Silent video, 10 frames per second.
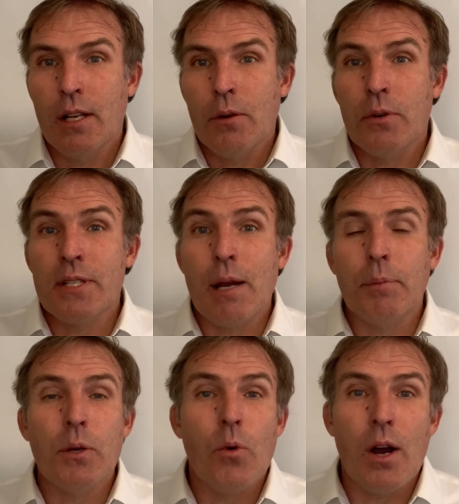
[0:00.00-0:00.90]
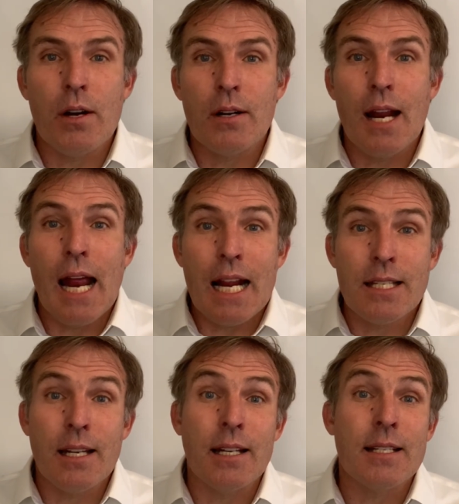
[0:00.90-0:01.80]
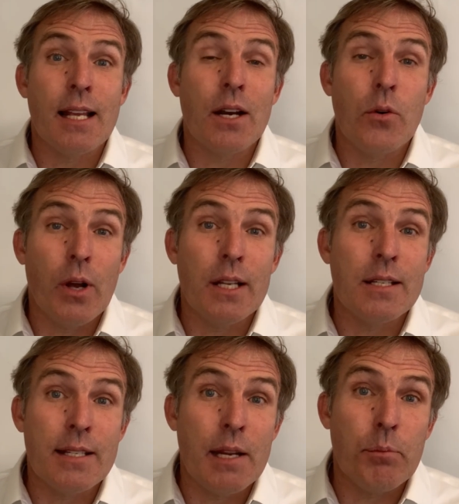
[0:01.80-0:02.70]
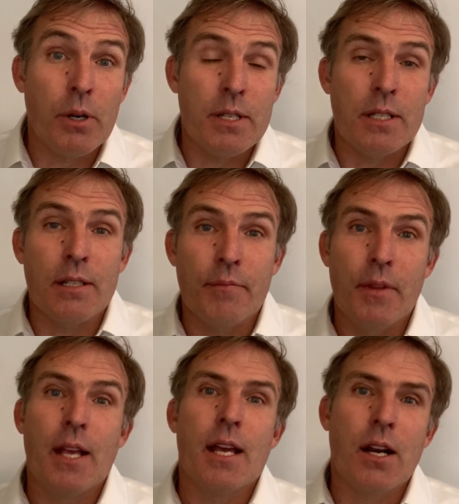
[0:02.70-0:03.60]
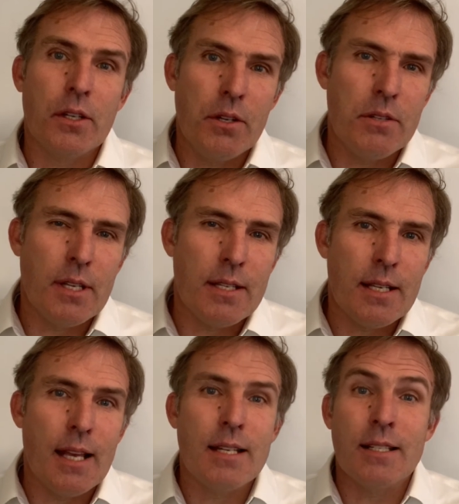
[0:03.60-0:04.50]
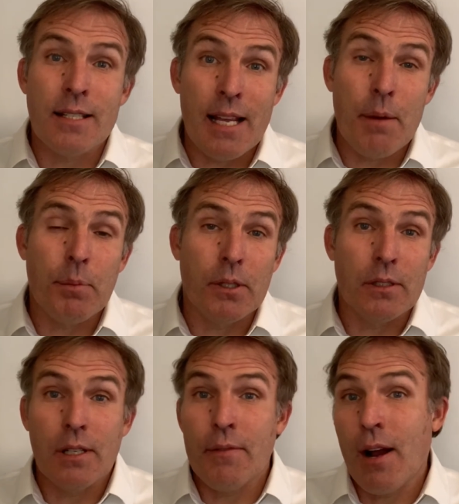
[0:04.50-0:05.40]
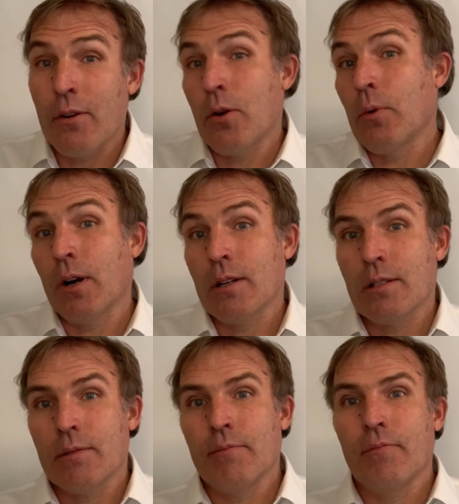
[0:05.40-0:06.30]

We're sampling water exiting San Quentin State Prison, and I'll use this as an example of how it works.